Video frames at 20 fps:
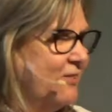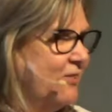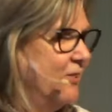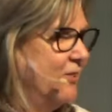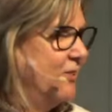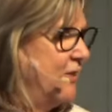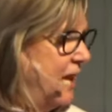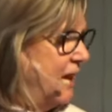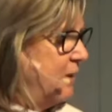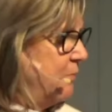
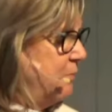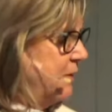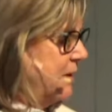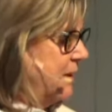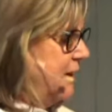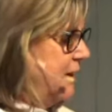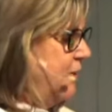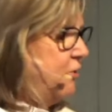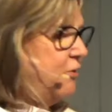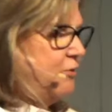So has
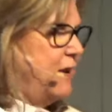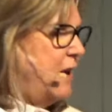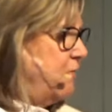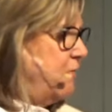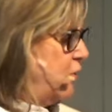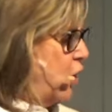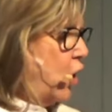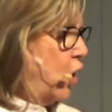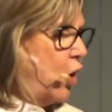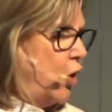anybody here
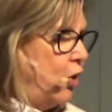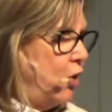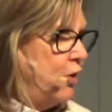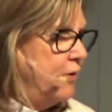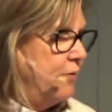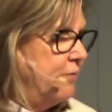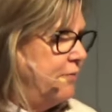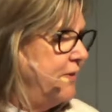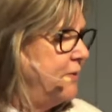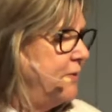never
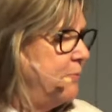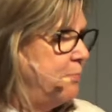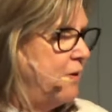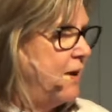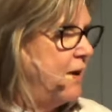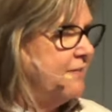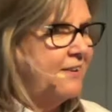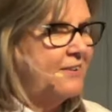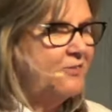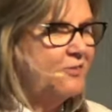heard of this
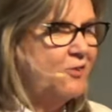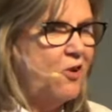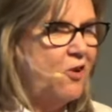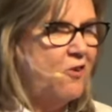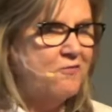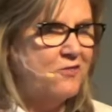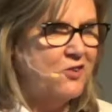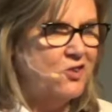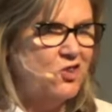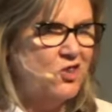process
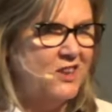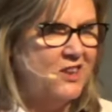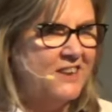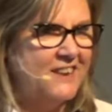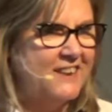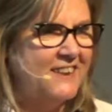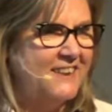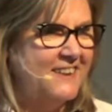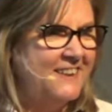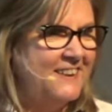called
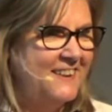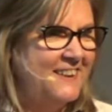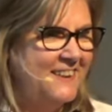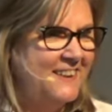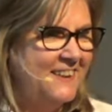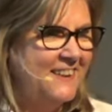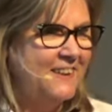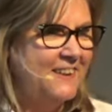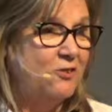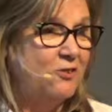visioning?
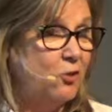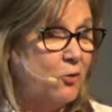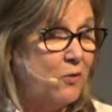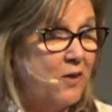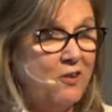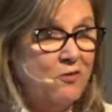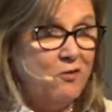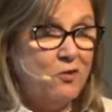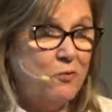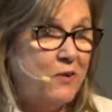It's
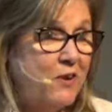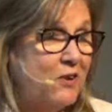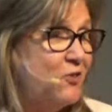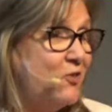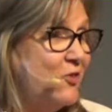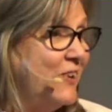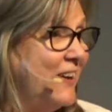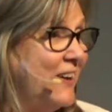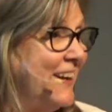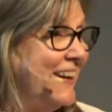okay if you
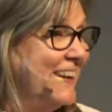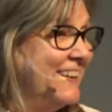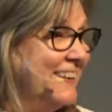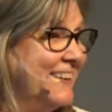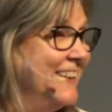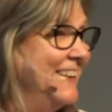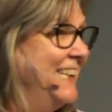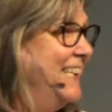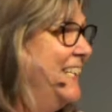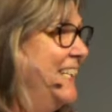raise your
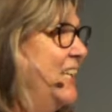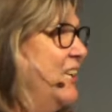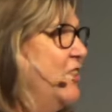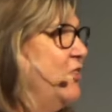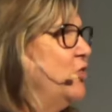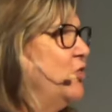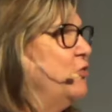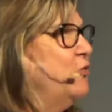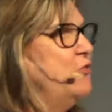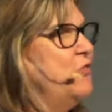hand.
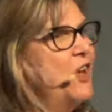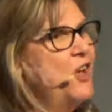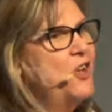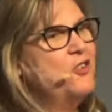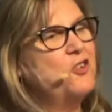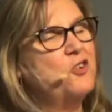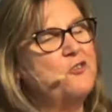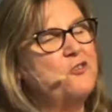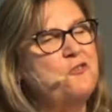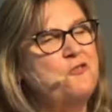So
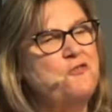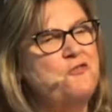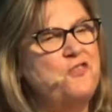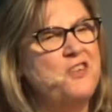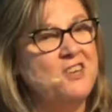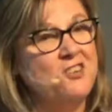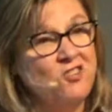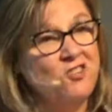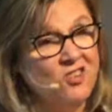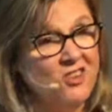
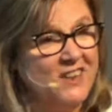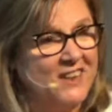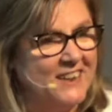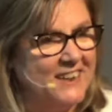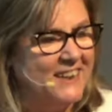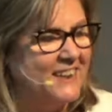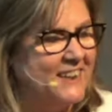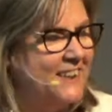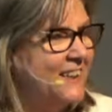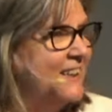
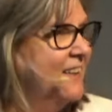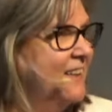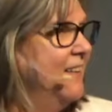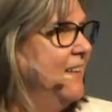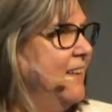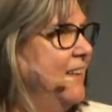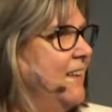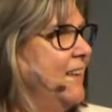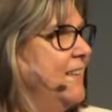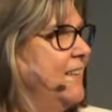visioning
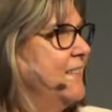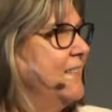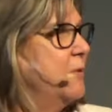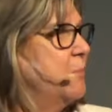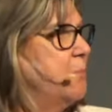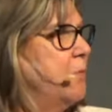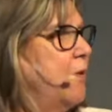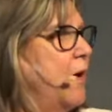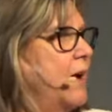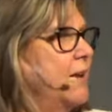is
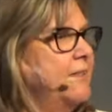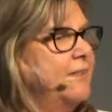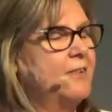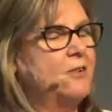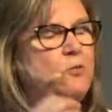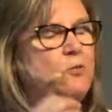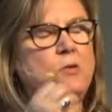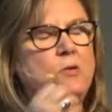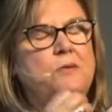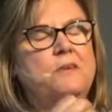a
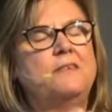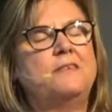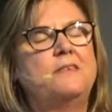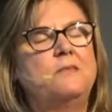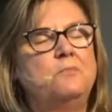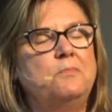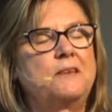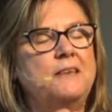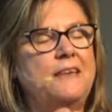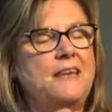process where we
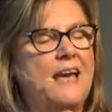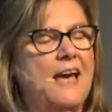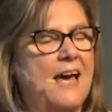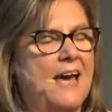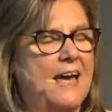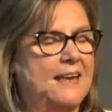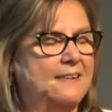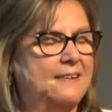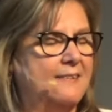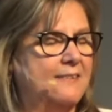simply
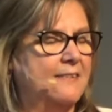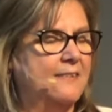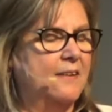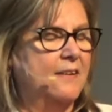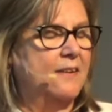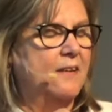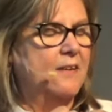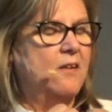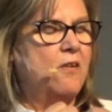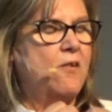ask
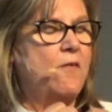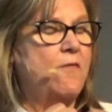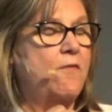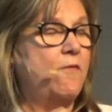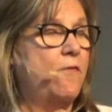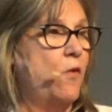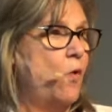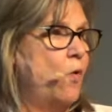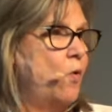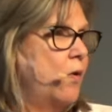
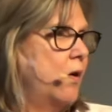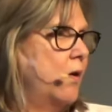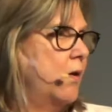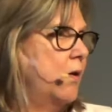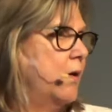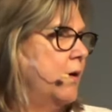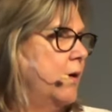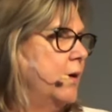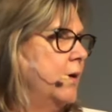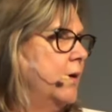
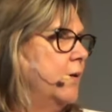for